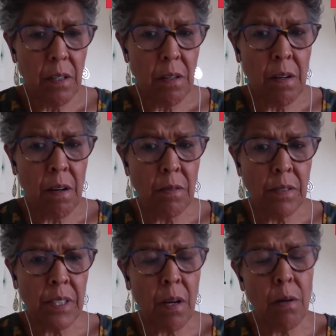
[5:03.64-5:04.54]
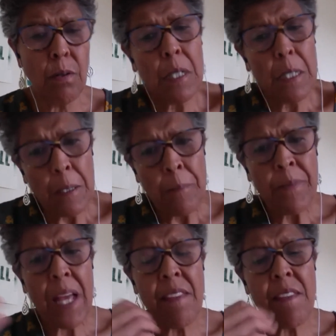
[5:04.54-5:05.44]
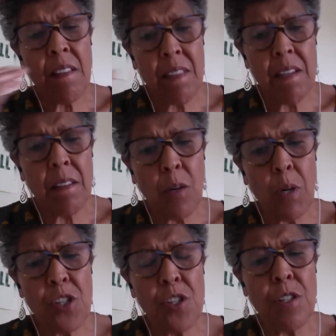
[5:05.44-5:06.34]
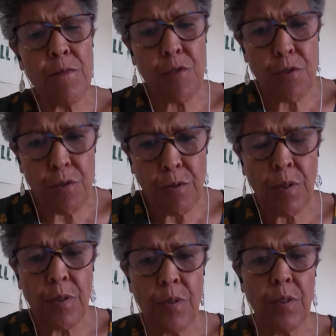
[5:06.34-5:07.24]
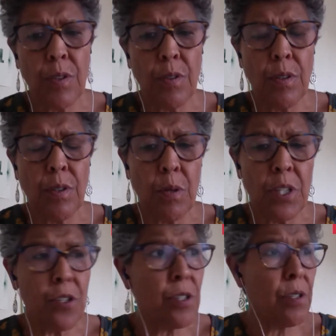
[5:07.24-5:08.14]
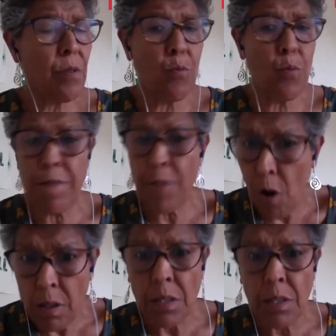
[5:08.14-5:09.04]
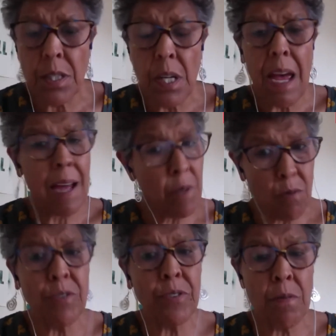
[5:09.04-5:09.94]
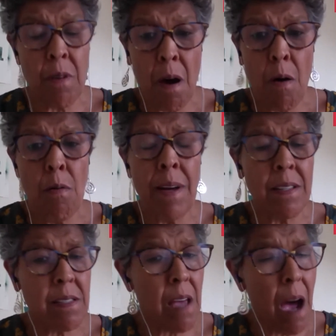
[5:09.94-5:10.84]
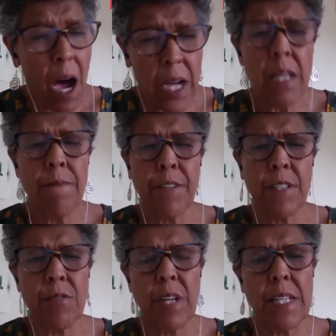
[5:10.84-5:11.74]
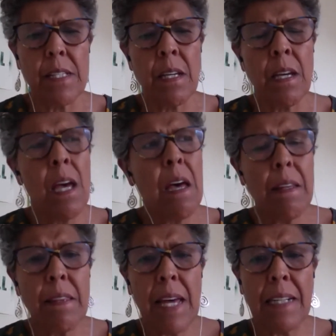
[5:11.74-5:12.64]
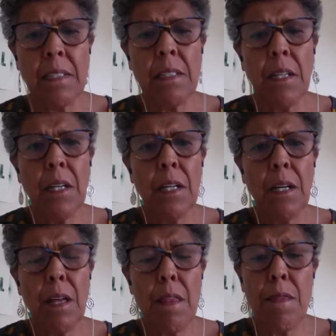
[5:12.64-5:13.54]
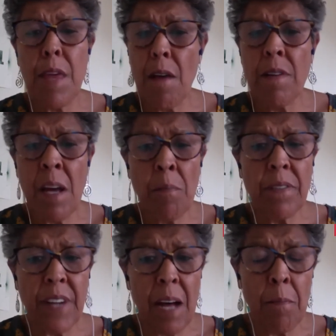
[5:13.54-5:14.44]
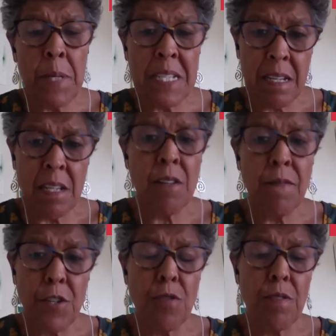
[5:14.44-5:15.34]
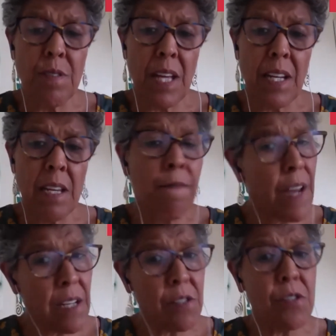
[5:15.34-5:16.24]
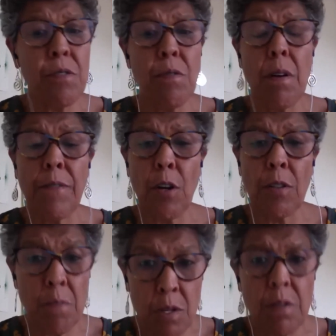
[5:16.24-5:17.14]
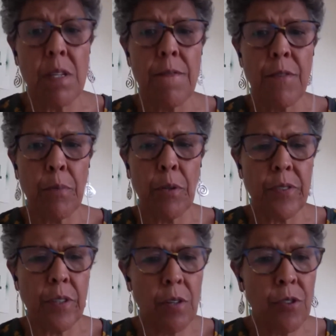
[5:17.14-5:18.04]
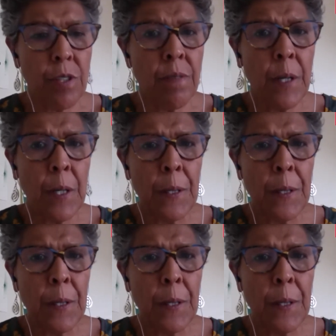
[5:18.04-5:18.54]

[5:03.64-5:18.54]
You know, so I think the question of truth, the question we've got, and we also know, and it's highly frustrating, that there are a number of companies and individuals that in phase two have got immunity from prosecution.